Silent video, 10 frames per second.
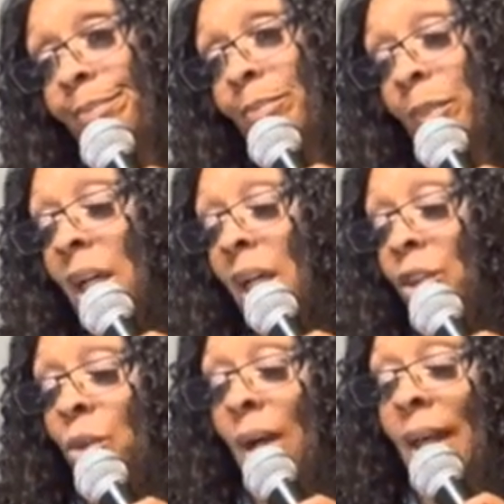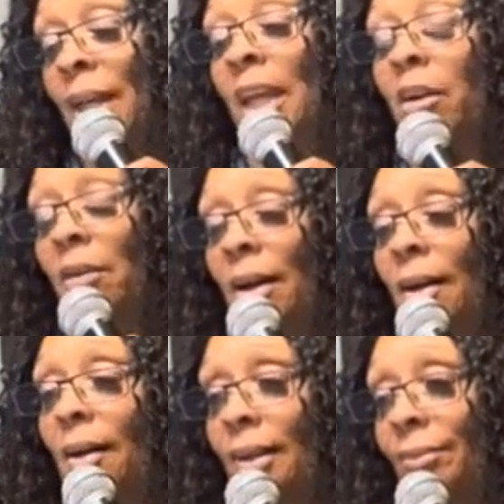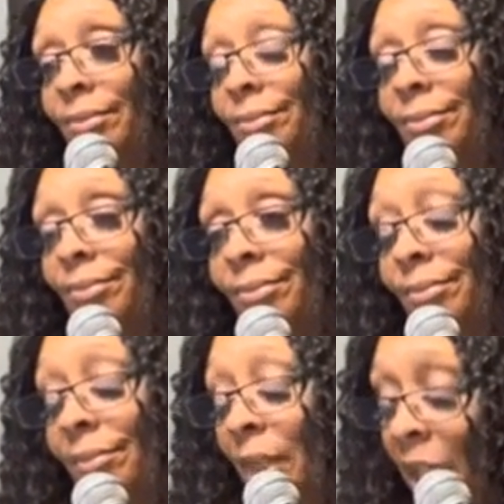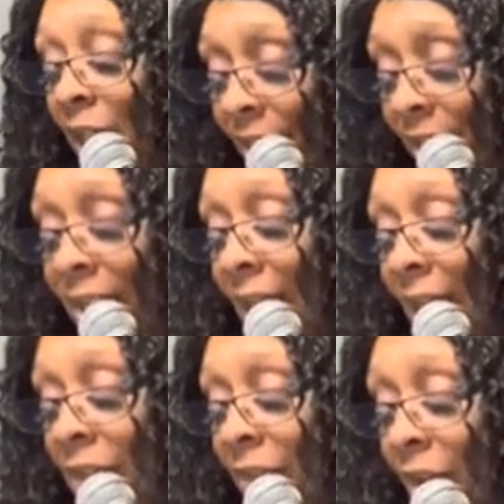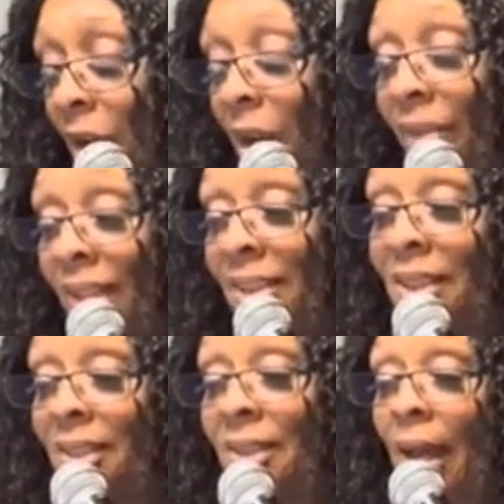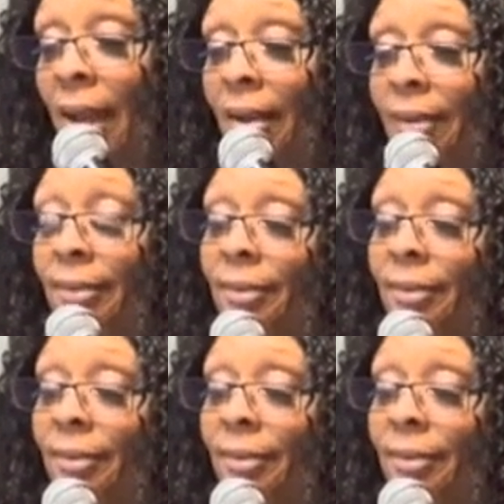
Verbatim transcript: Because you got to hear God. He'll give you the desires of your heart. That's his desire.